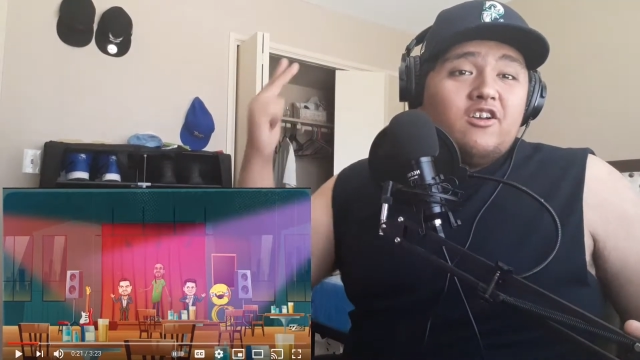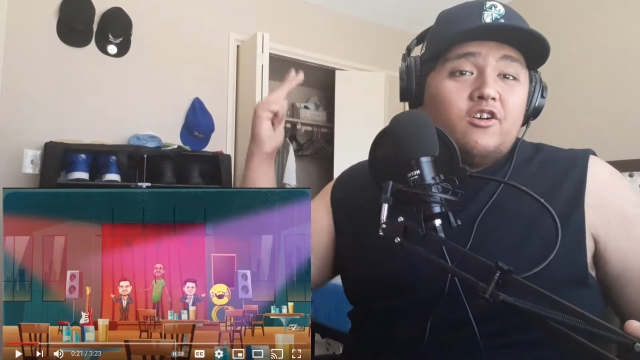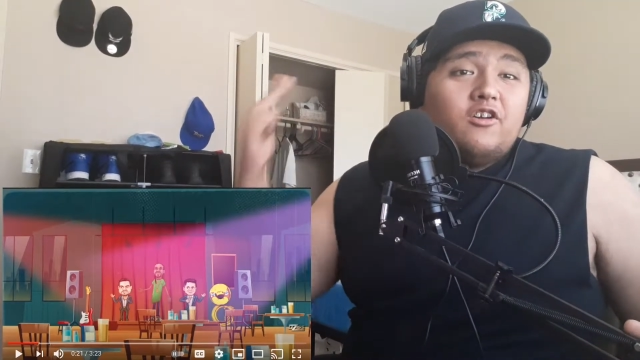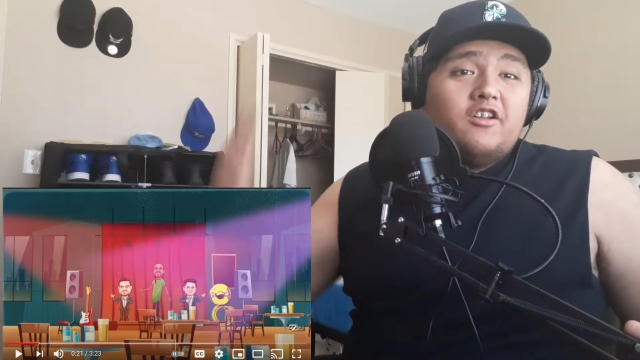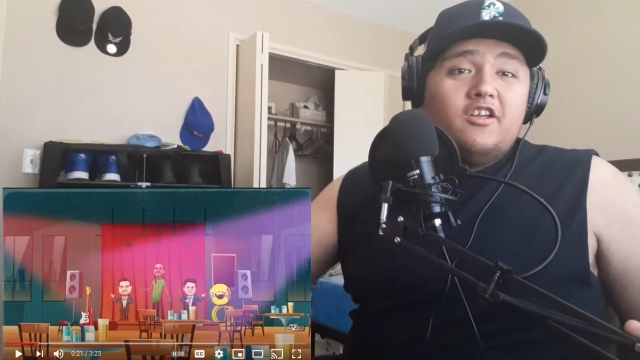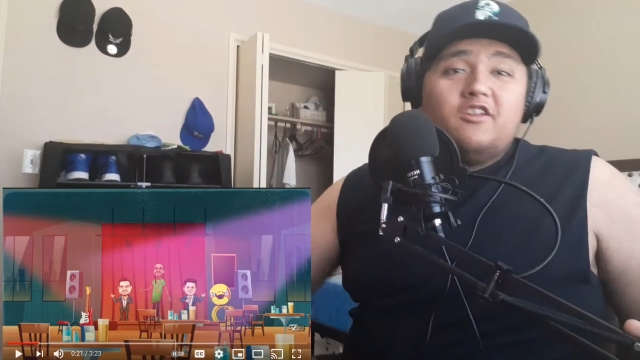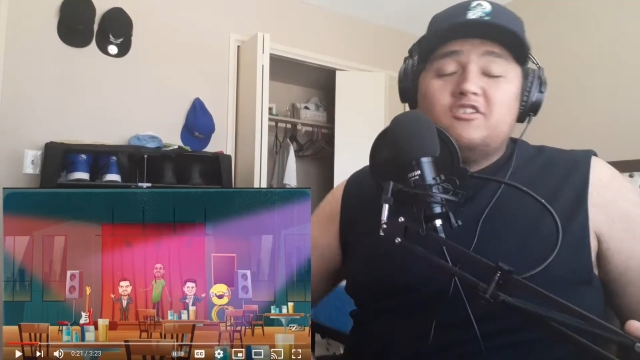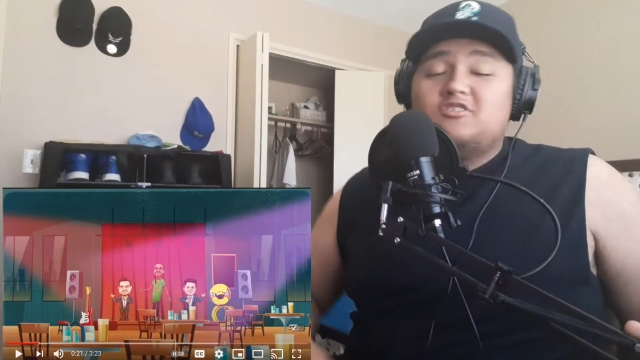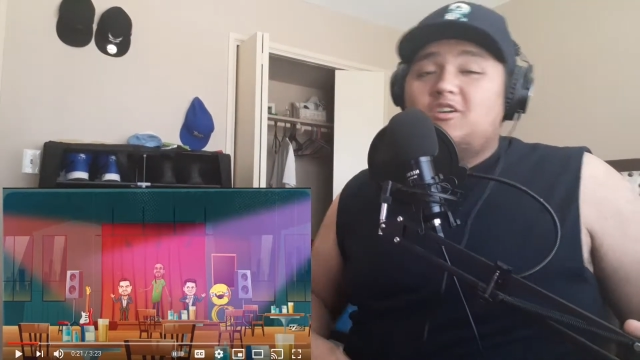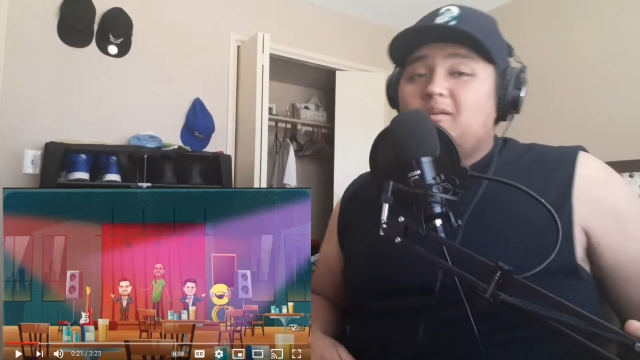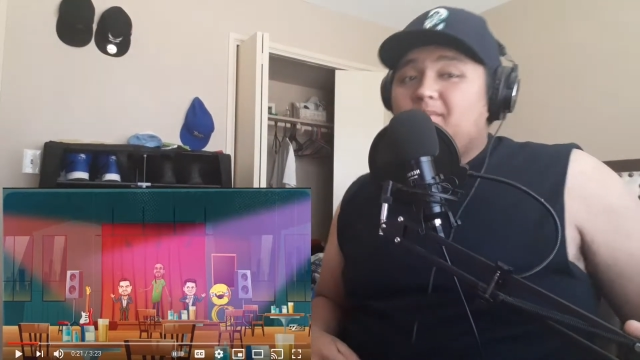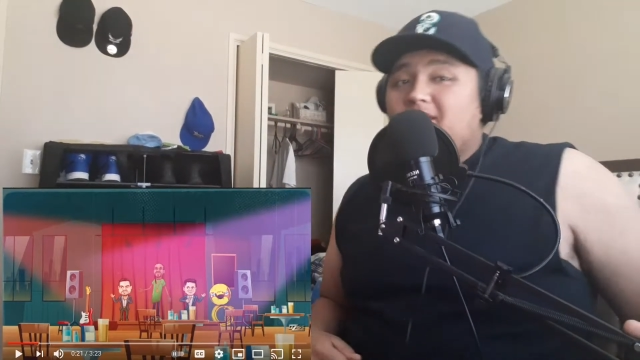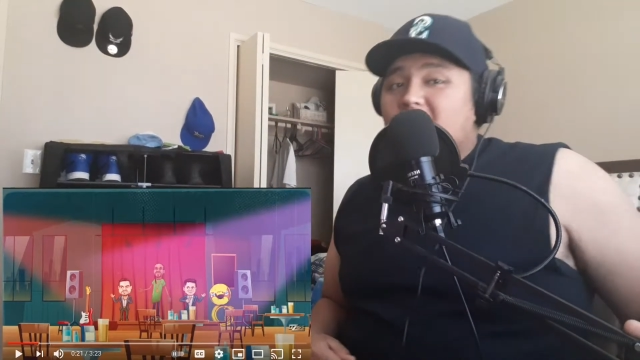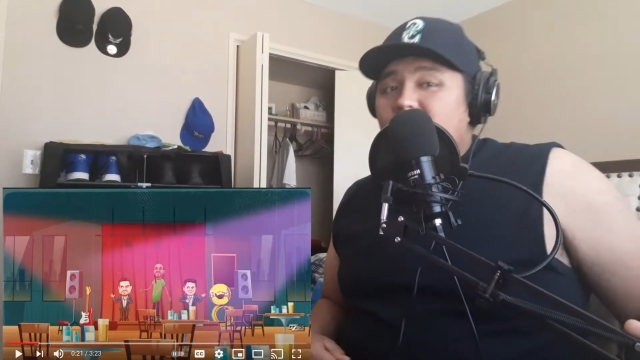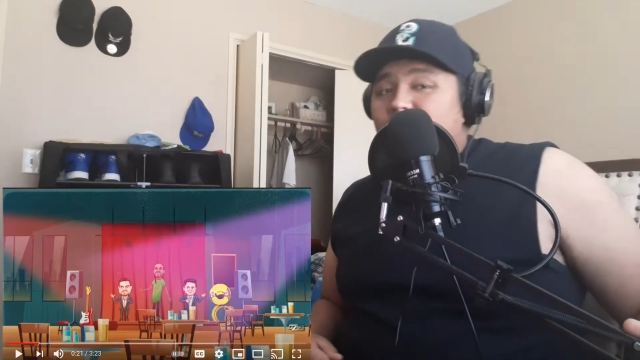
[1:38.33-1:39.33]
corridos,
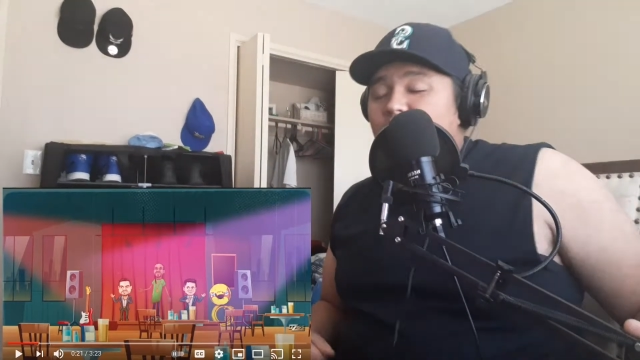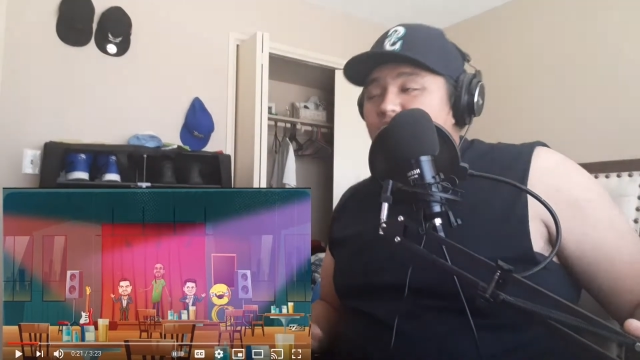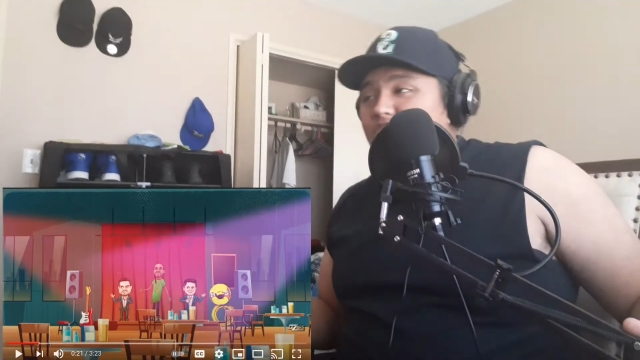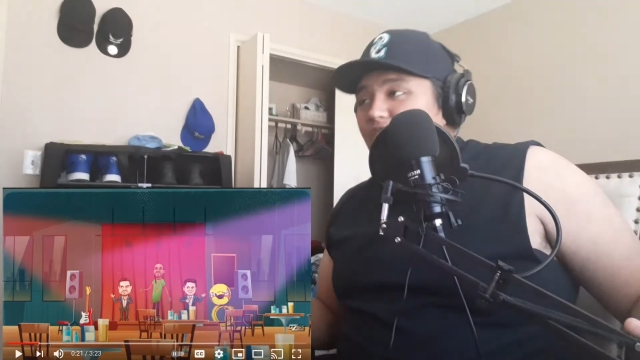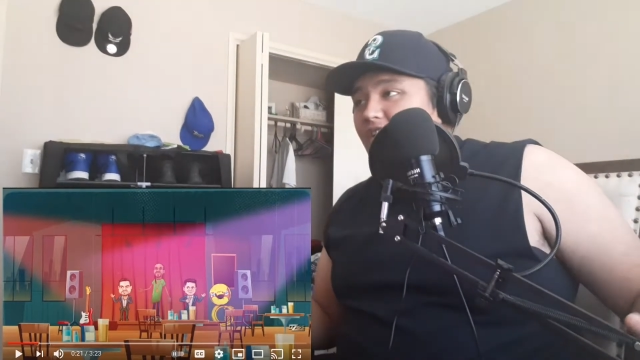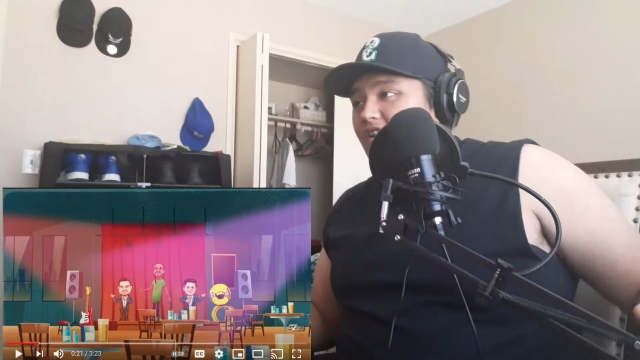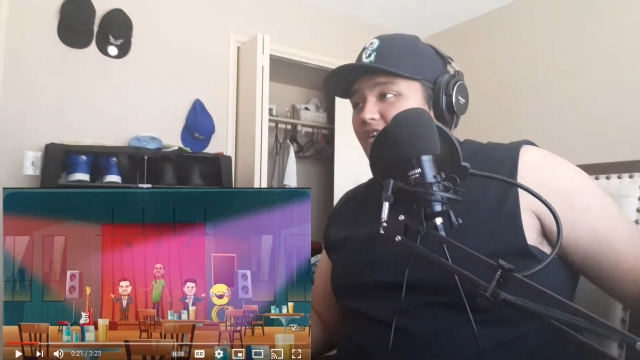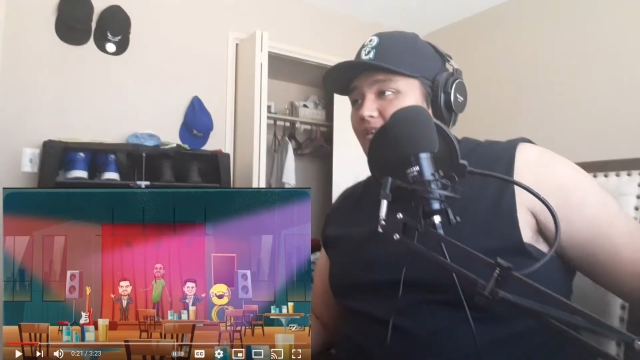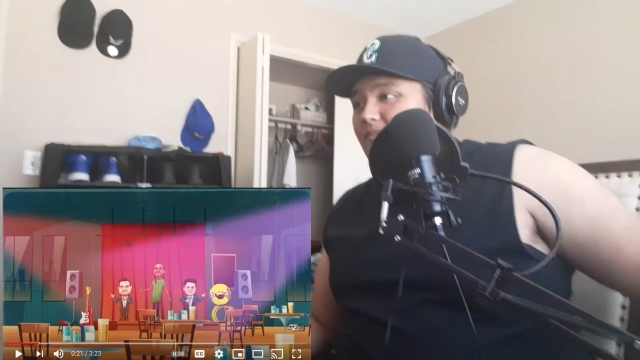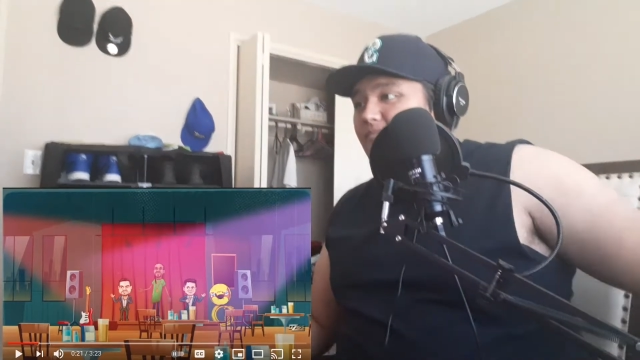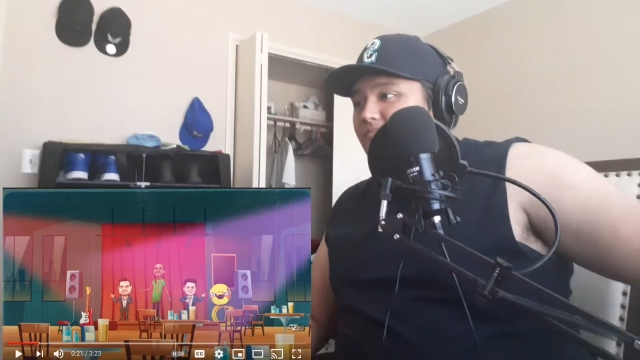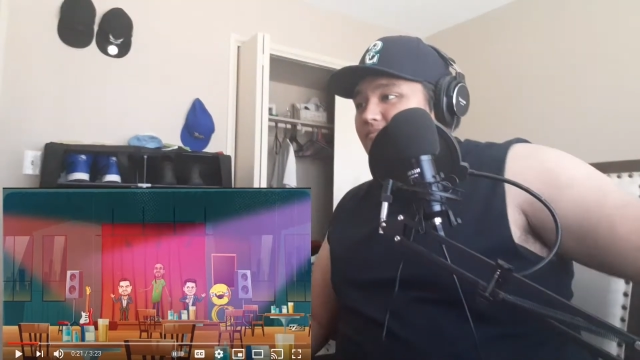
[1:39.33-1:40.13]
homie. Straight up.